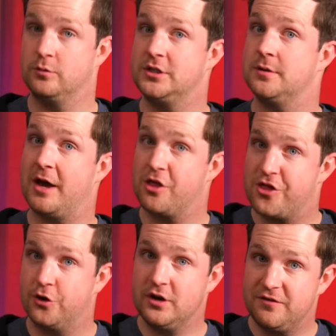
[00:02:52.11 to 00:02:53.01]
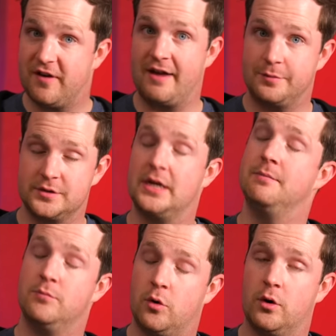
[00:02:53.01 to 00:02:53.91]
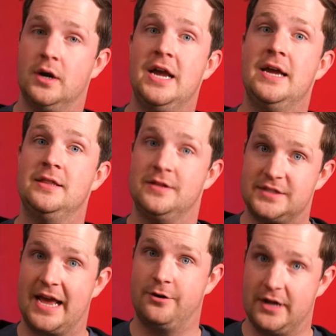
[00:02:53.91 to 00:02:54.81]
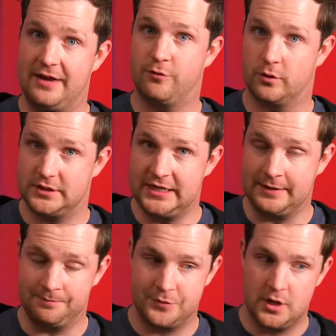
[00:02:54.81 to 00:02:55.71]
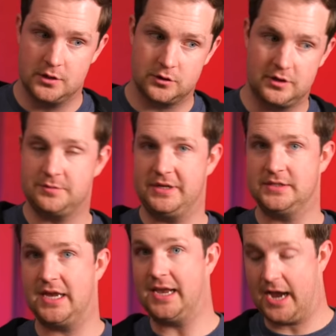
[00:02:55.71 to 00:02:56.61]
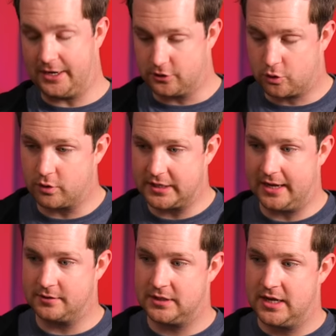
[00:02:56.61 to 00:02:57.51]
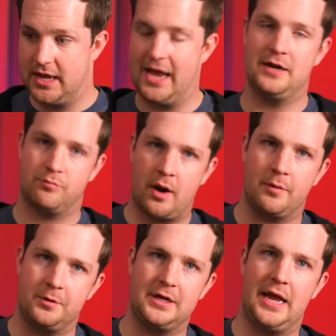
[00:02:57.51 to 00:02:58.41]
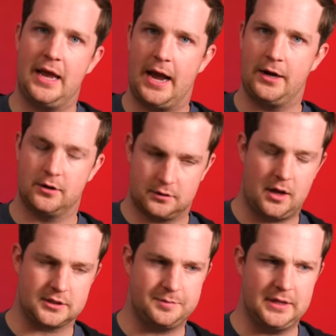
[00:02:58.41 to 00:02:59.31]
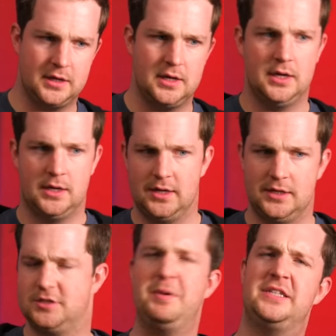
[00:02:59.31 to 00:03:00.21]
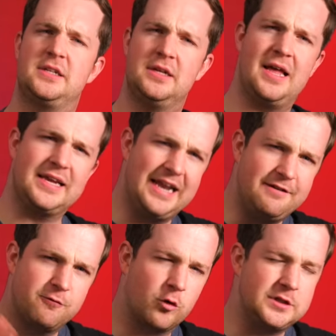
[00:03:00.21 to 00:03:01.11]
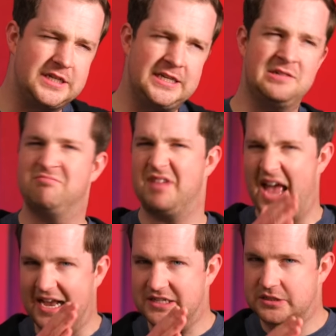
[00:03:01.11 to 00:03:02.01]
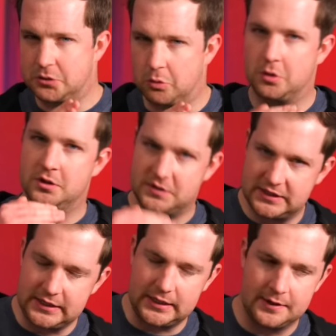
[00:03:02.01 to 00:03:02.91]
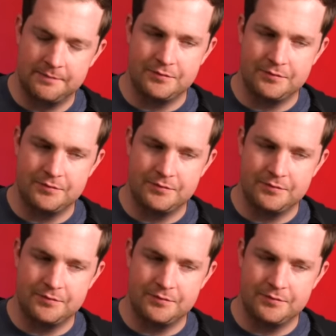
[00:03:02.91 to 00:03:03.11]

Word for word: which is about thirty-five percent more than the standard A fourteen. So this means a higher core count and probably a higher clock speed. Uh, it's basically like an A fourteen X or Z.